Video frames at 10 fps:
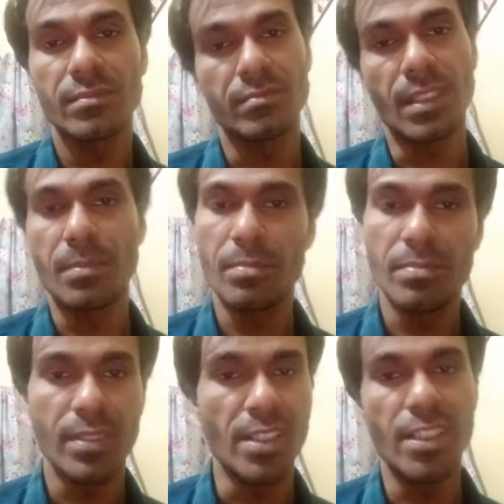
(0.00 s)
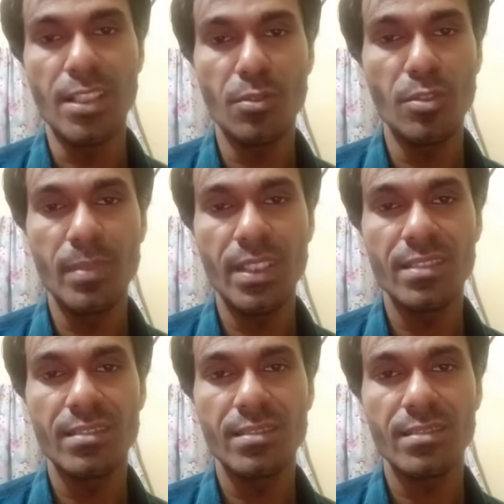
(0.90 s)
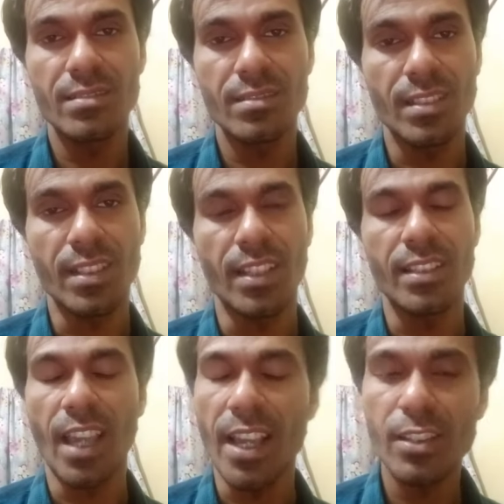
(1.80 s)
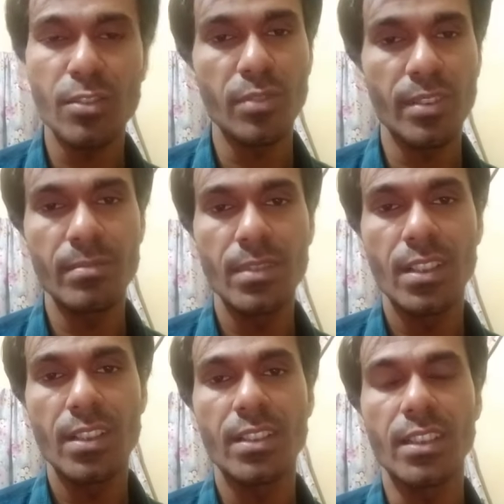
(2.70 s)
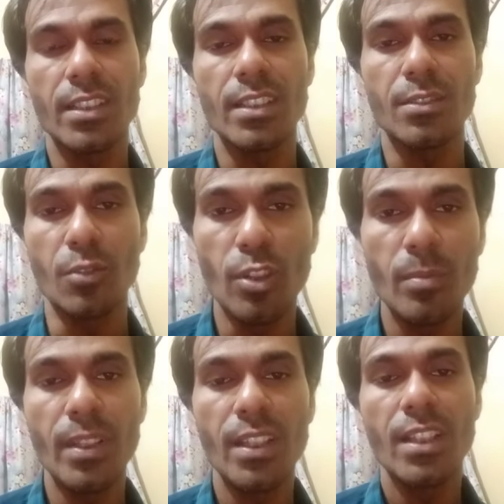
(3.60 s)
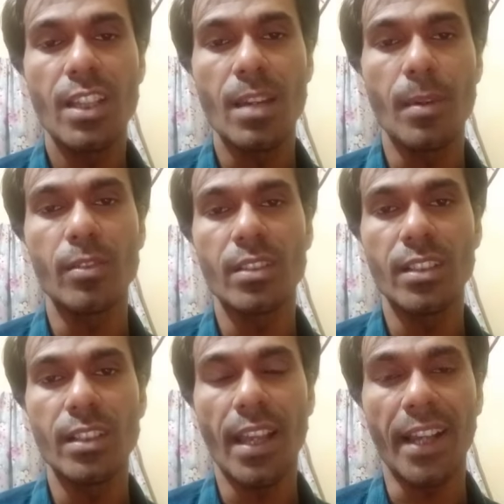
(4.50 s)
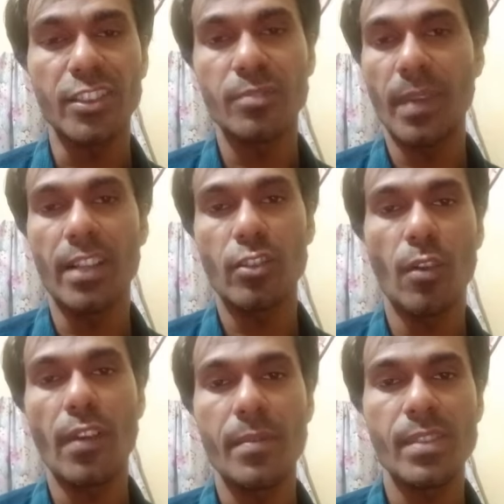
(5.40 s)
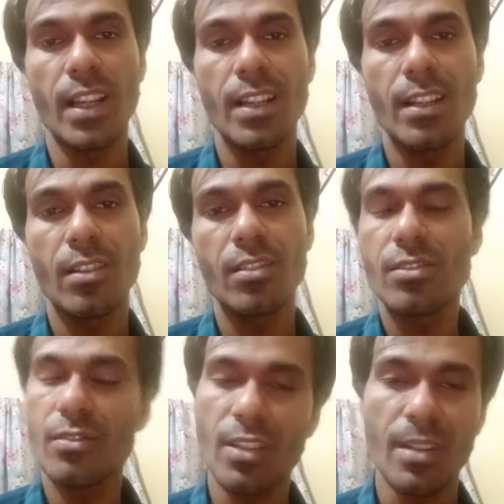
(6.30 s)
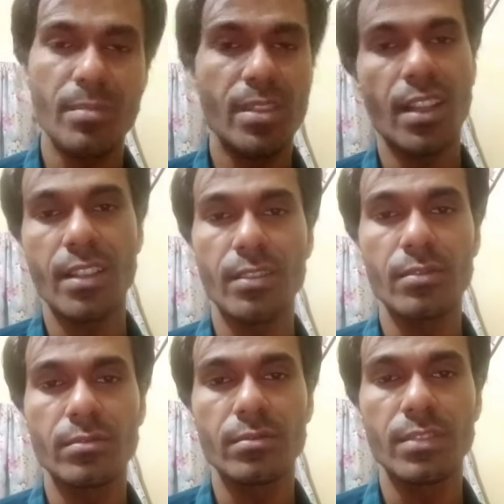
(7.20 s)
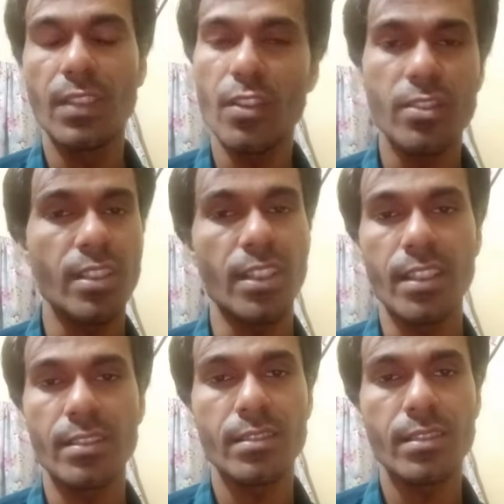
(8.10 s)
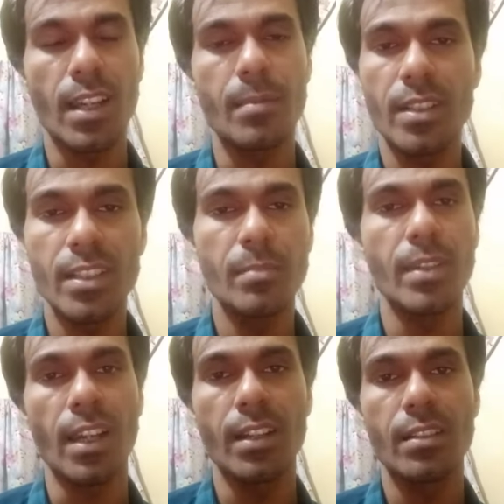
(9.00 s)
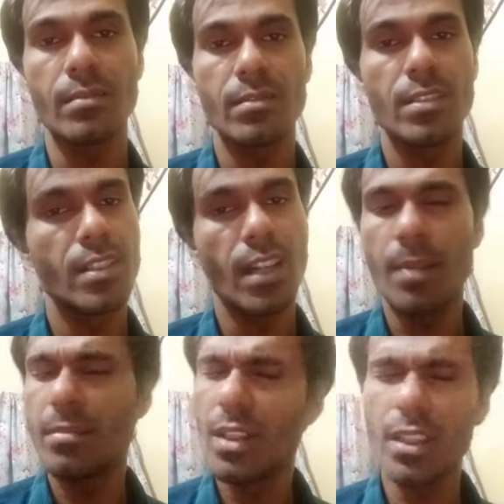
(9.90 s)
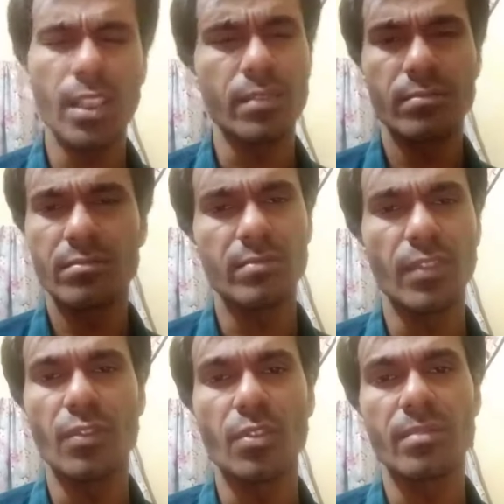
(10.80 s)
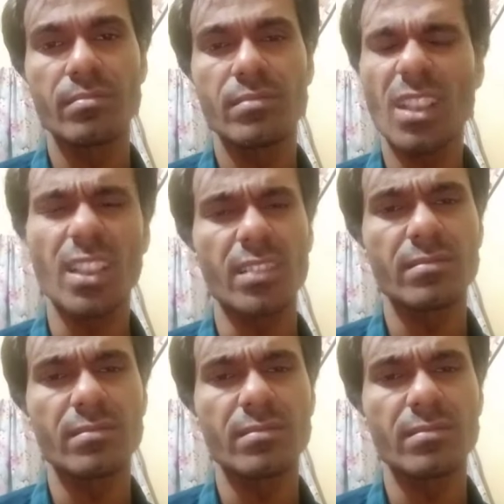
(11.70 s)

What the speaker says: my teacher told me, and I thanks to him, he told me about the aspect of epsilon naught. So I am telling you, he was genius. I am nothing behind. I am nothing before him. Nothing.